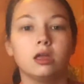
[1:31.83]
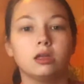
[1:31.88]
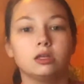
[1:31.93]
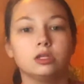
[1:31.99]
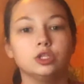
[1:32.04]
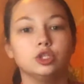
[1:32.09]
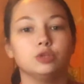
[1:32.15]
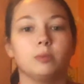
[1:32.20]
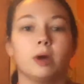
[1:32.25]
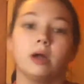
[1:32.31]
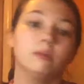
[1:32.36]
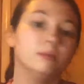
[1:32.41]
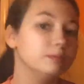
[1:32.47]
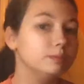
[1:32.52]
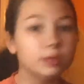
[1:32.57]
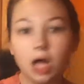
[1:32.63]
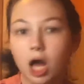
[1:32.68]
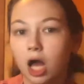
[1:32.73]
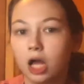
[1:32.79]
and do my
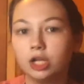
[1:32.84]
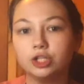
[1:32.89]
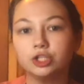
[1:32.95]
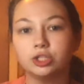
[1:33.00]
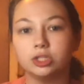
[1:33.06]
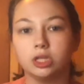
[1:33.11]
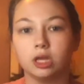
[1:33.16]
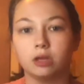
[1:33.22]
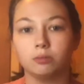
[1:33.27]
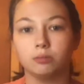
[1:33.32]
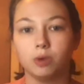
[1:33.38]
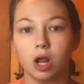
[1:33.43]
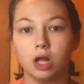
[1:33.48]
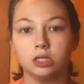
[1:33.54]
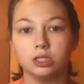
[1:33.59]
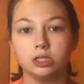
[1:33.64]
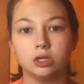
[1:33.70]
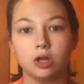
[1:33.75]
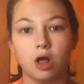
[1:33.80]
blush and like
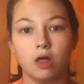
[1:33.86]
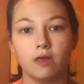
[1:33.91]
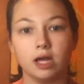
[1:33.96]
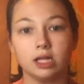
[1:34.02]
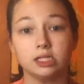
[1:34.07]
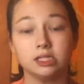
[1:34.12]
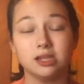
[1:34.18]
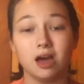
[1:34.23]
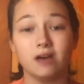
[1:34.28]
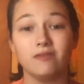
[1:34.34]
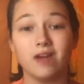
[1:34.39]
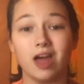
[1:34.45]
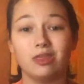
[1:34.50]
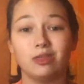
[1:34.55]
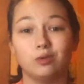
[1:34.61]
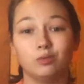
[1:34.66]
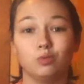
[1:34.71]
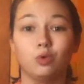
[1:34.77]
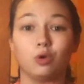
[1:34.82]
bronzer and all that stuff,
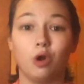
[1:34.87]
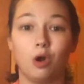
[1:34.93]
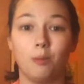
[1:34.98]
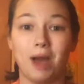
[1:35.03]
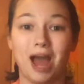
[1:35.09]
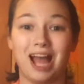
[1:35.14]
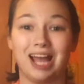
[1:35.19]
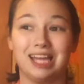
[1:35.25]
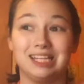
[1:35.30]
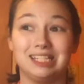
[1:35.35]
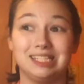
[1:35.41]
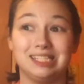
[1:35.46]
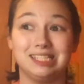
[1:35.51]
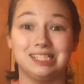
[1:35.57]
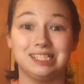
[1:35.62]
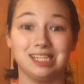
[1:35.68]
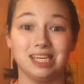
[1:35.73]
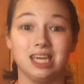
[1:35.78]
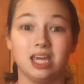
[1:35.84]
and then we'll go back and
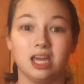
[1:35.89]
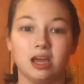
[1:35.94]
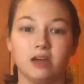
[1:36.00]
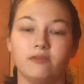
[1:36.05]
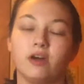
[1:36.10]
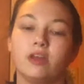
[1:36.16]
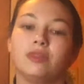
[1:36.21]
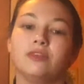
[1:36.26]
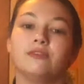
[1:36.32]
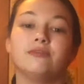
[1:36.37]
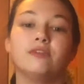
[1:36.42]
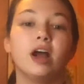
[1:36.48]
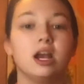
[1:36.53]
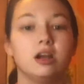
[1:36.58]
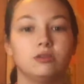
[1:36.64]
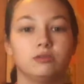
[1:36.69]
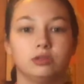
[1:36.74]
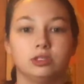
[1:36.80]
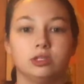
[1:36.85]
see if at the
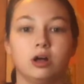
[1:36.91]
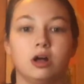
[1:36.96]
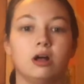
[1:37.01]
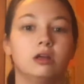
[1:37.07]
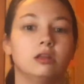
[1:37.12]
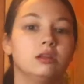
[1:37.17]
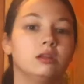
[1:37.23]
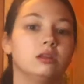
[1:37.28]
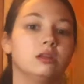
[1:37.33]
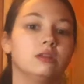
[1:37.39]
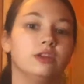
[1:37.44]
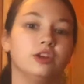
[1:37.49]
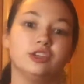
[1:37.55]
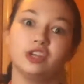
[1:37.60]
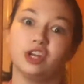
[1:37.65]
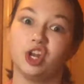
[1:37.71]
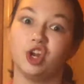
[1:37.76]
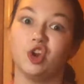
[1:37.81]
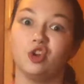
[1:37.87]
final result there's
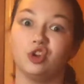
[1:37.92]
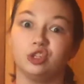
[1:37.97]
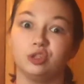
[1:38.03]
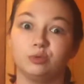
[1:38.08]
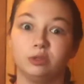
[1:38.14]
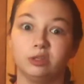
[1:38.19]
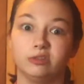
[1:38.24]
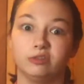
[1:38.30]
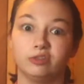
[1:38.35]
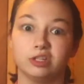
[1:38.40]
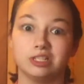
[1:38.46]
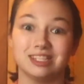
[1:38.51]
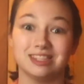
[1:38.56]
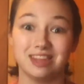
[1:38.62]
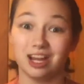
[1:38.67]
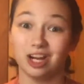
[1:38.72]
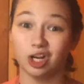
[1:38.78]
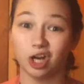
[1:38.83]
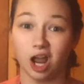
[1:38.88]
any noticeable difference
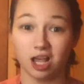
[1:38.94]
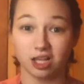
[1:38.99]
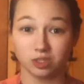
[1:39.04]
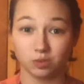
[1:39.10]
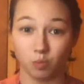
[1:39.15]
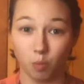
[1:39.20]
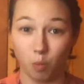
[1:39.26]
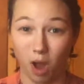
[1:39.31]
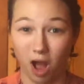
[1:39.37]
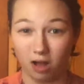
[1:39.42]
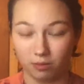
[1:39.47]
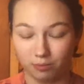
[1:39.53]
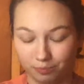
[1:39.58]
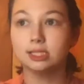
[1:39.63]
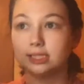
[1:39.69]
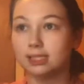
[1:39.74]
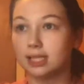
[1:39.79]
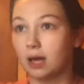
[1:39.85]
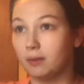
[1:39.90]
there as well.
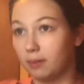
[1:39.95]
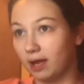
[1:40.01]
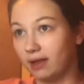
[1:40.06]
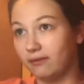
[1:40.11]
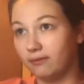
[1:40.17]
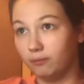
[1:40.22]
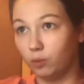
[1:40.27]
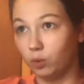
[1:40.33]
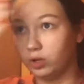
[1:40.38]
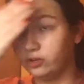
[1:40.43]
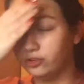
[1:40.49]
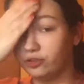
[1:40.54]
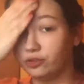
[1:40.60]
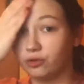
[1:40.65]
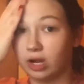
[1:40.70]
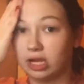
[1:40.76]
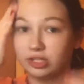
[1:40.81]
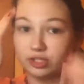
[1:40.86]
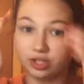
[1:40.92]
So now my
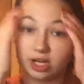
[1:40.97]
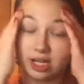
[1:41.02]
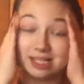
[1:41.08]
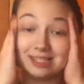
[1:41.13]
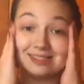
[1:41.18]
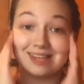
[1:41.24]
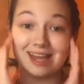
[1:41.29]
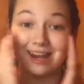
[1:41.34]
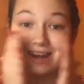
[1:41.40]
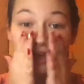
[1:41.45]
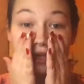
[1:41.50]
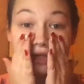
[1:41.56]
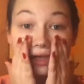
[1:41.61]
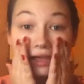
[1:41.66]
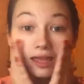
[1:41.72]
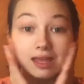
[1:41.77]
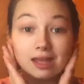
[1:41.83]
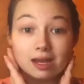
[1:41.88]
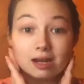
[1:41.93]
moisturizer has set
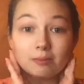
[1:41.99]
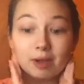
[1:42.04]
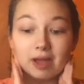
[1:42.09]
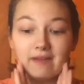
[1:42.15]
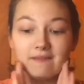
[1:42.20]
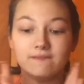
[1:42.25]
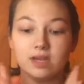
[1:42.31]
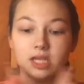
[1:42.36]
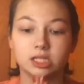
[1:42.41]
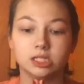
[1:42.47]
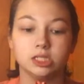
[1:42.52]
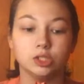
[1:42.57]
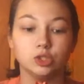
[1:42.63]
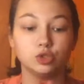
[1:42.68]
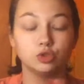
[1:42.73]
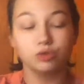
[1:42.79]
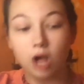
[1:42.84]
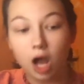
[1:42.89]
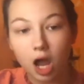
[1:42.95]
in, my face
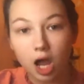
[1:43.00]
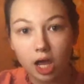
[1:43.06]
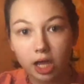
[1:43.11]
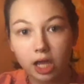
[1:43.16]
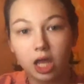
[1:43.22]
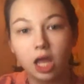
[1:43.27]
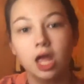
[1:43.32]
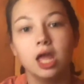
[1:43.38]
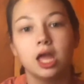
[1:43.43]
is dry.